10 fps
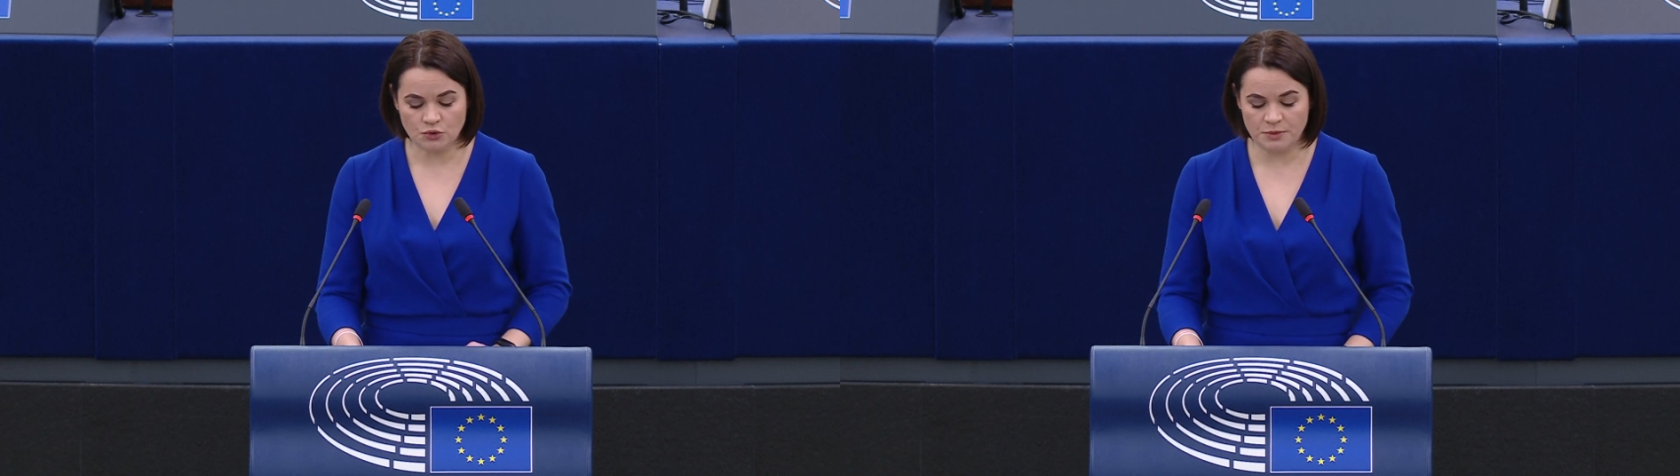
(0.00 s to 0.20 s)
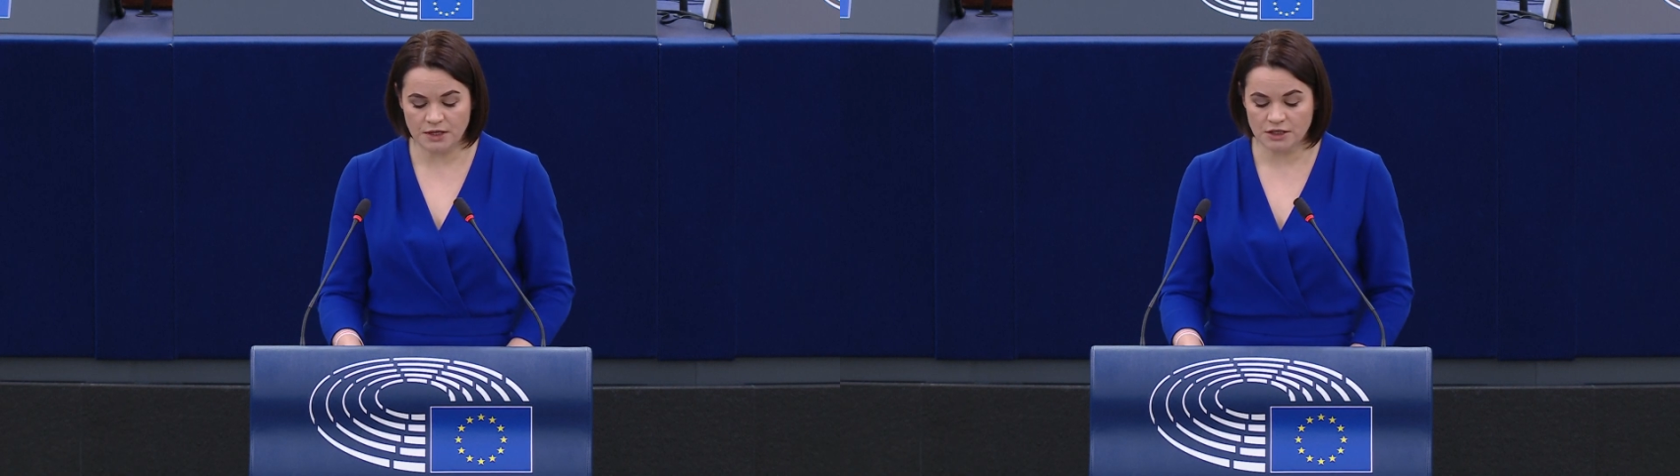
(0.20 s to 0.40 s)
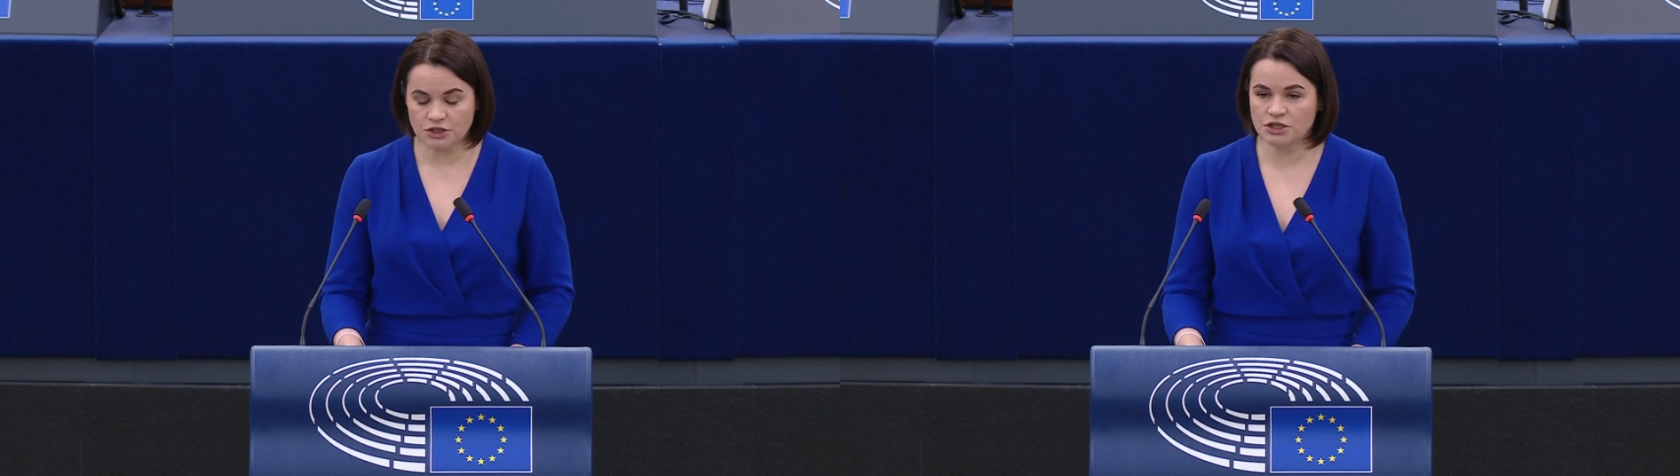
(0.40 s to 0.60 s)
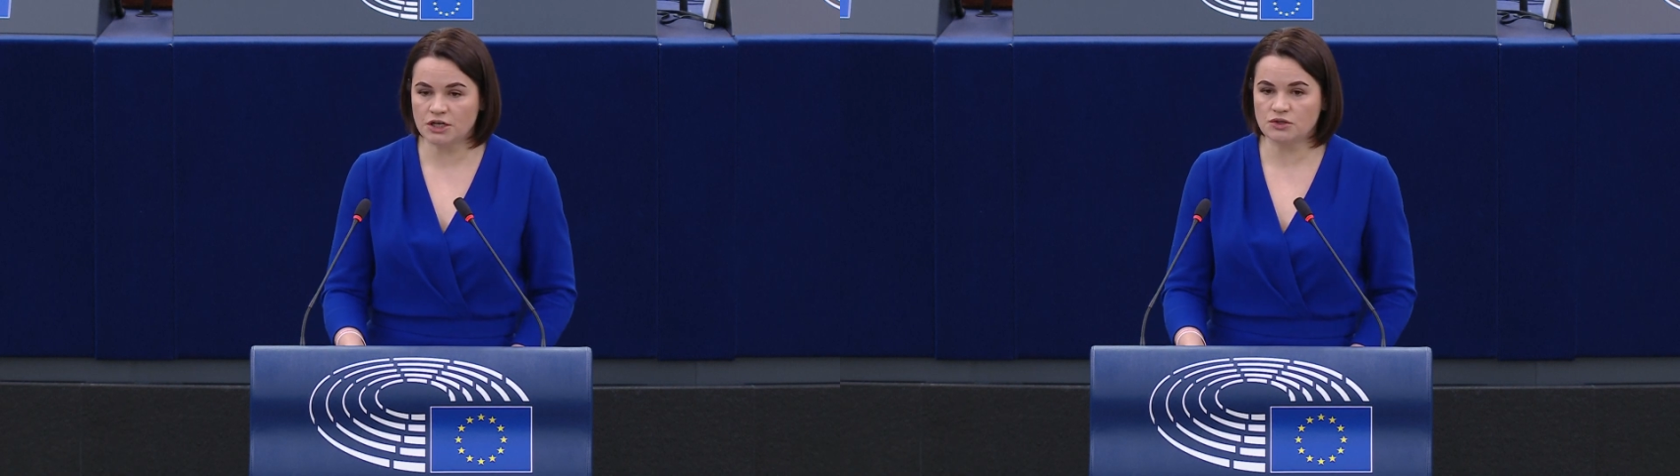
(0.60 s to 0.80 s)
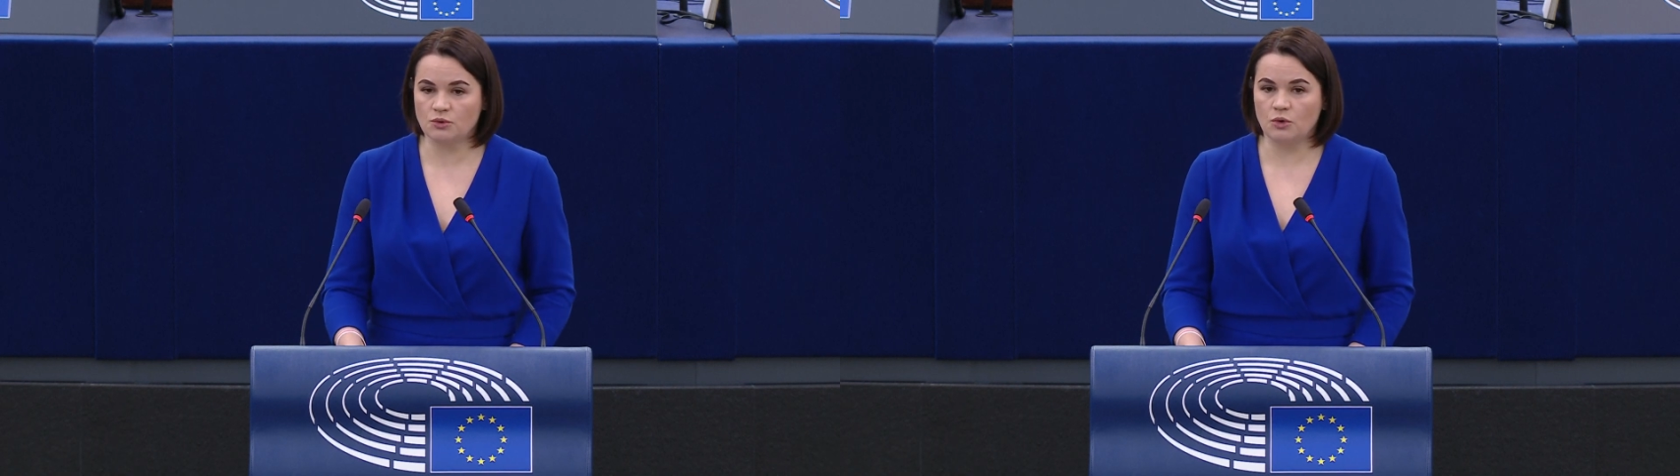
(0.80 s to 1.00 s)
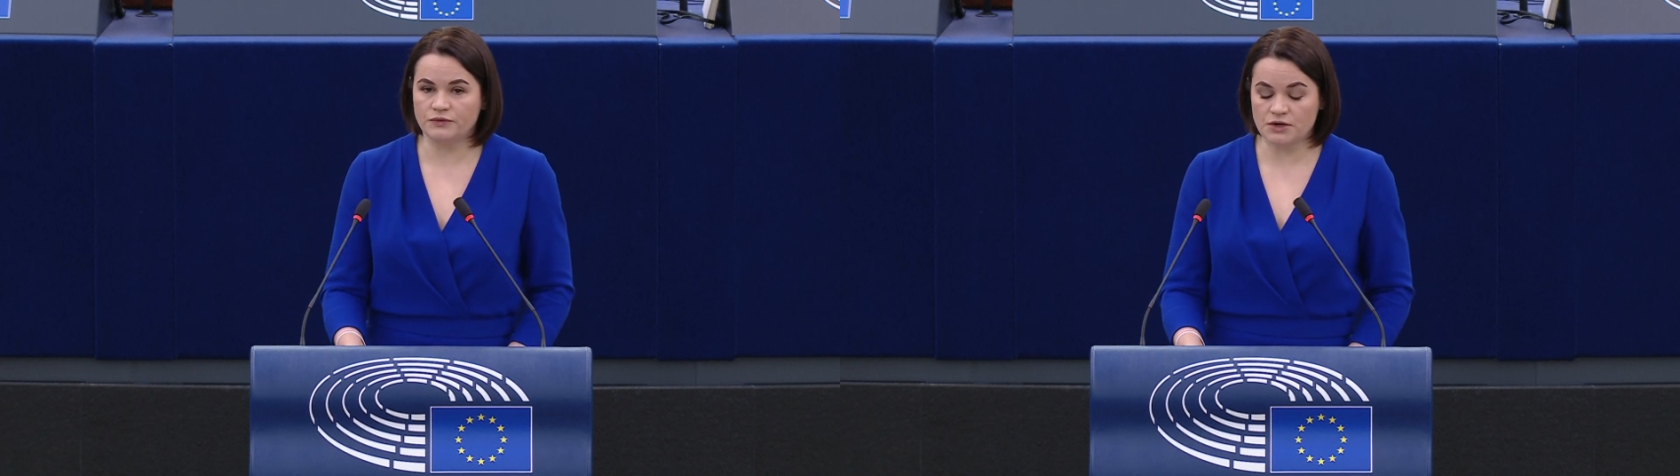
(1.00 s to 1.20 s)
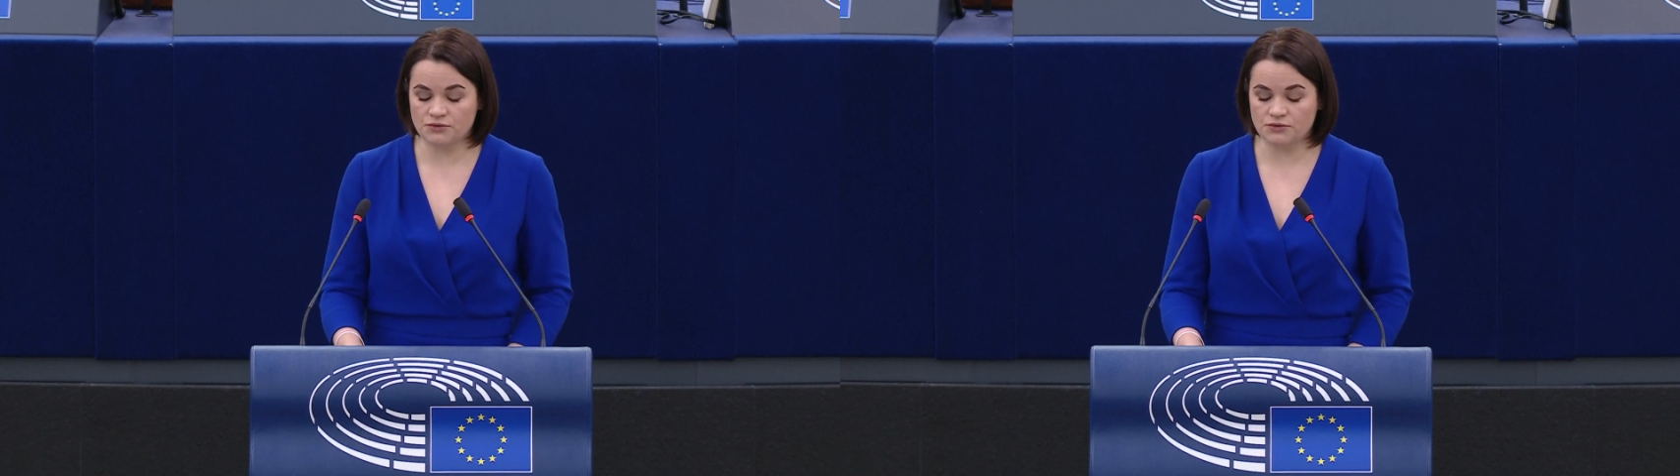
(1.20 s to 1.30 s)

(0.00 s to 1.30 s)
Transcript: to be in the shadow of the